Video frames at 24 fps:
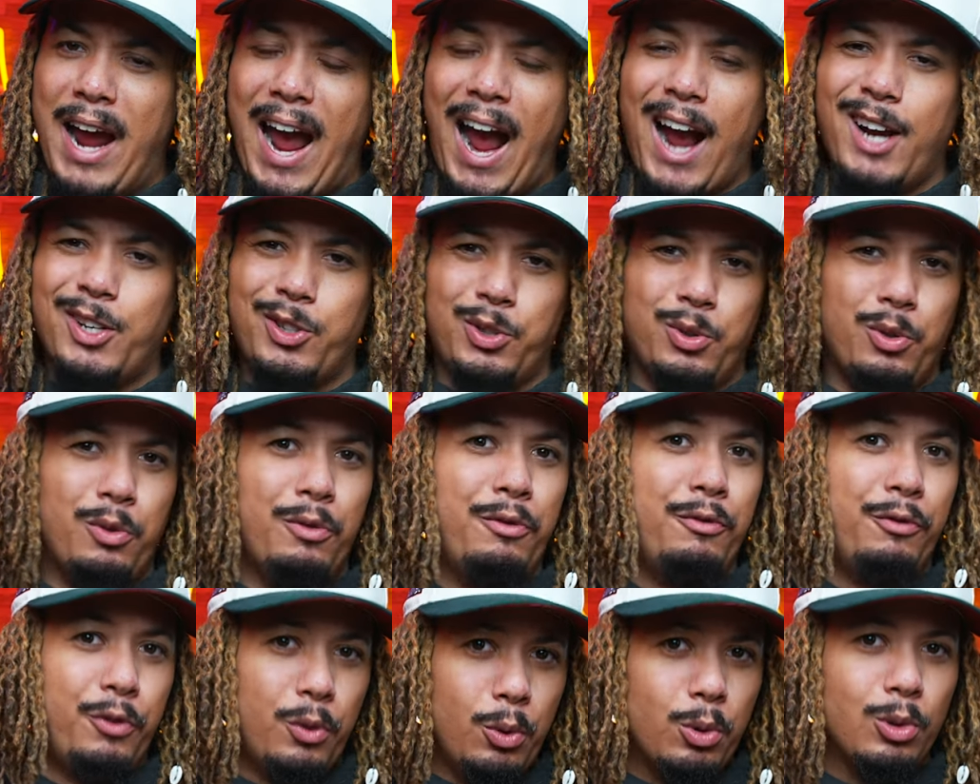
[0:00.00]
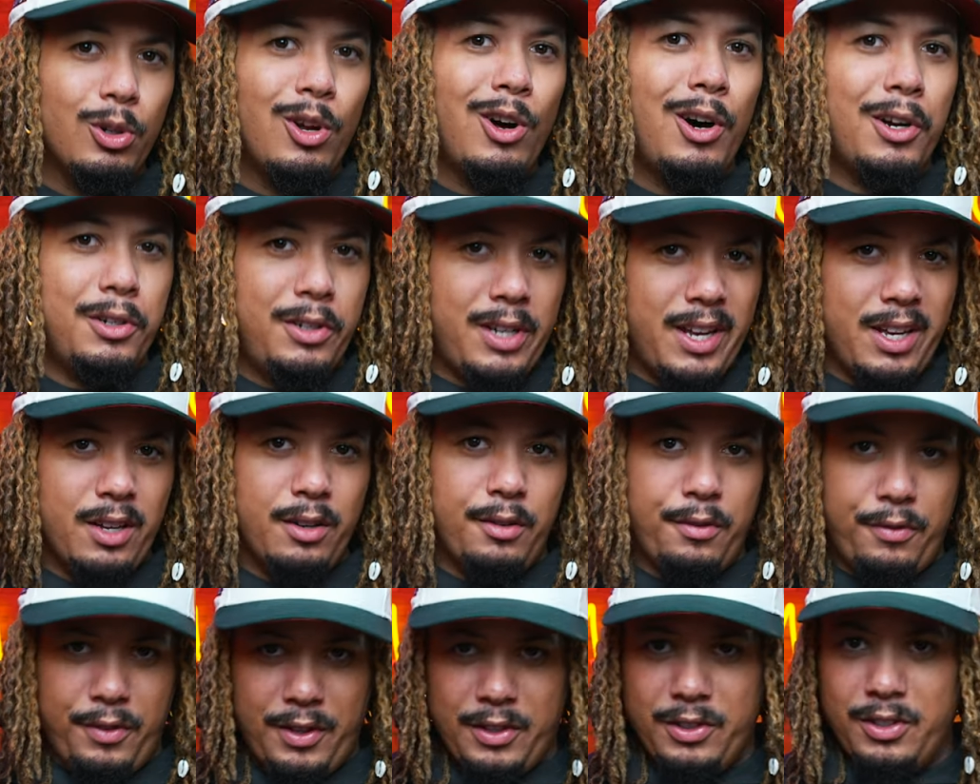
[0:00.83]
actual full-on Daniel
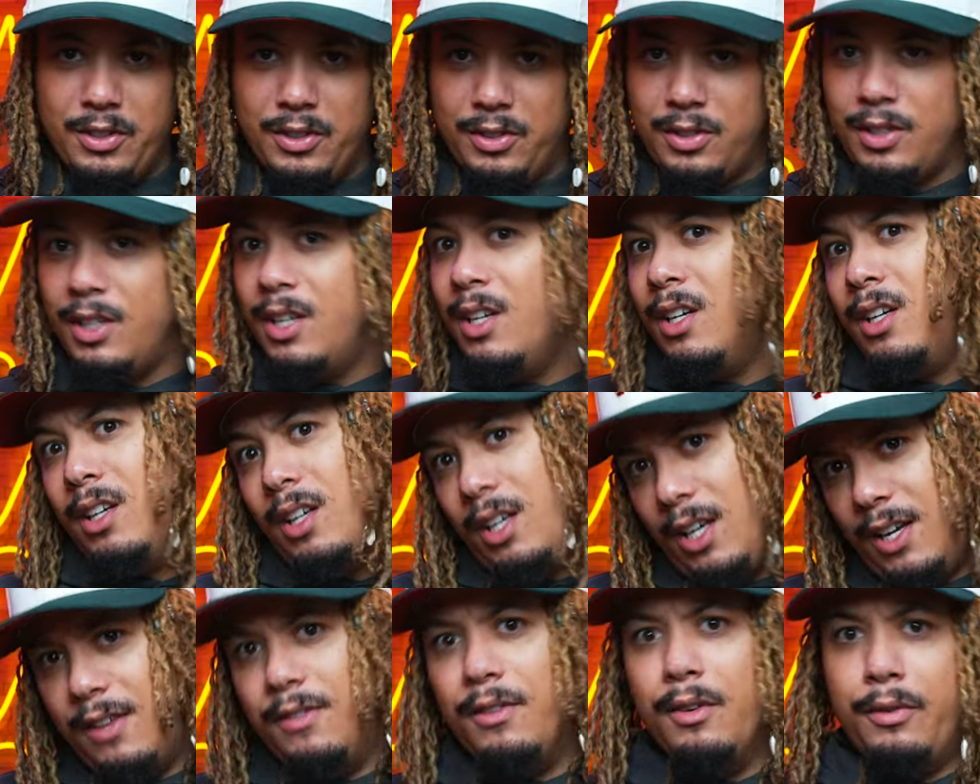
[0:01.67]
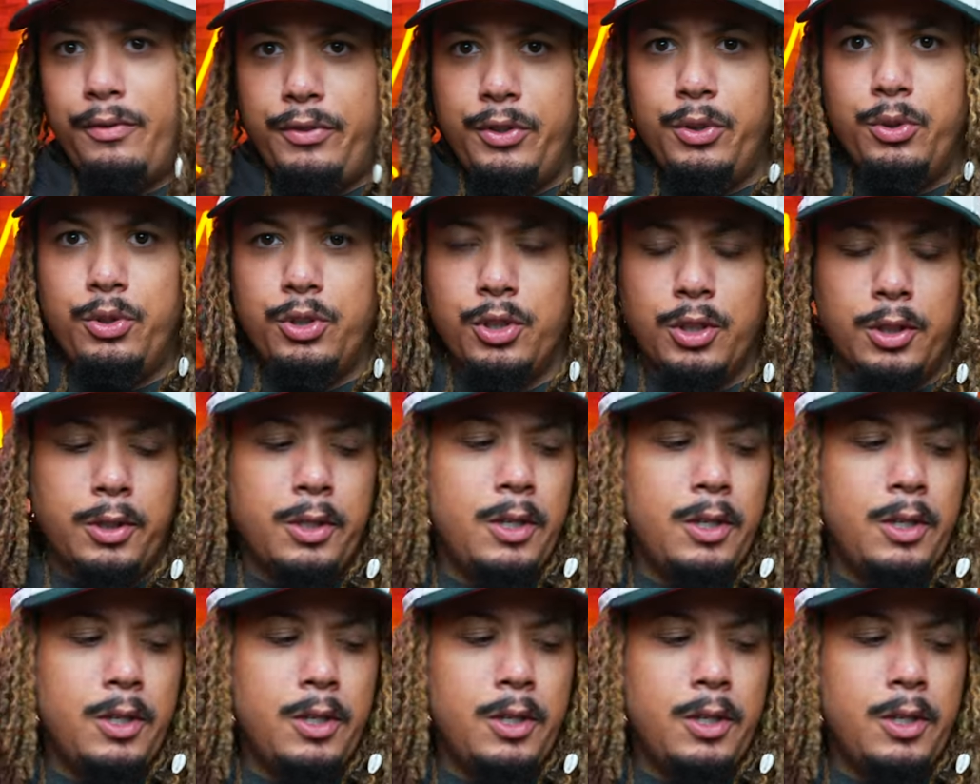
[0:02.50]
Defenses in the future.